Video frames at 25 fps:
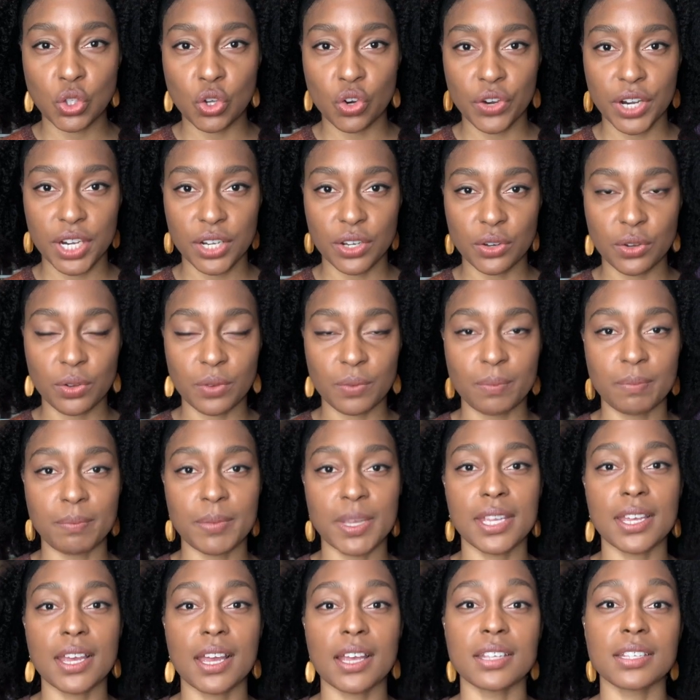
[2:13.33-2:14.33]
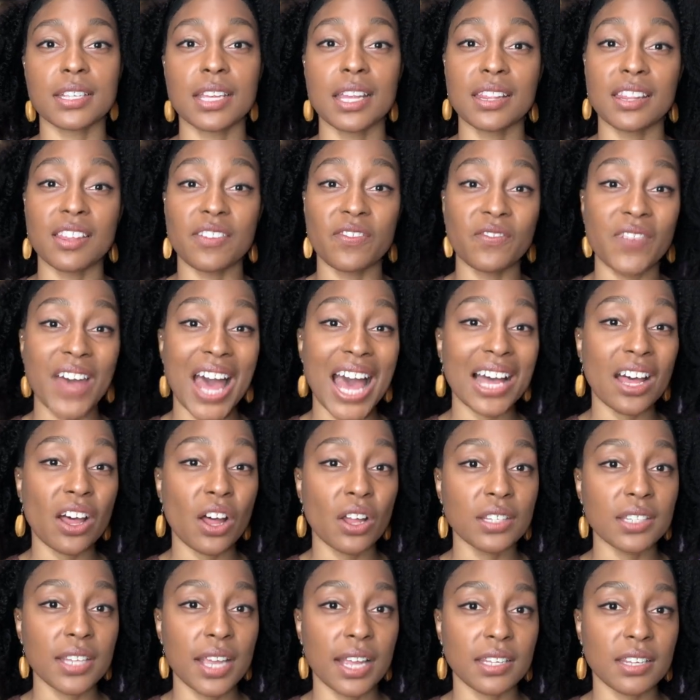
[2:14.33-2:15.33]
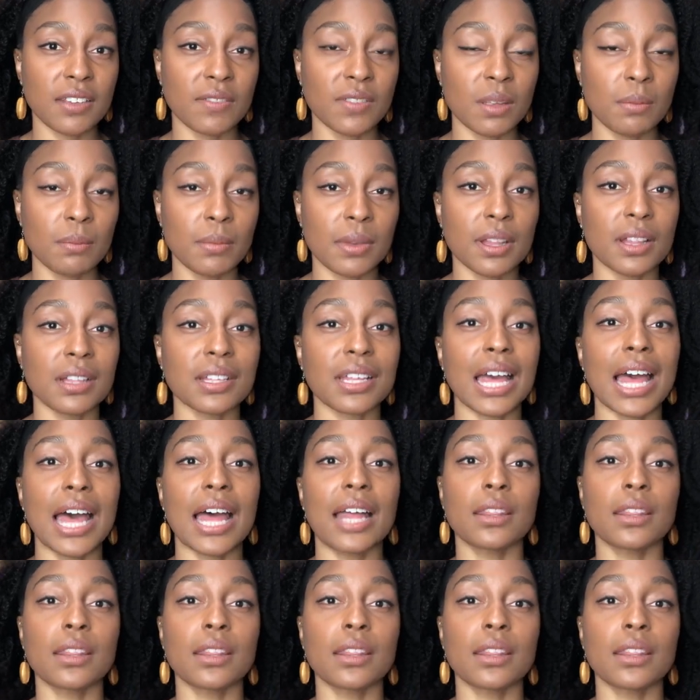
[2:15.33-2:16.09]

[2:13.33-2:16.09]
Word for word: story though, because the fat content of the milk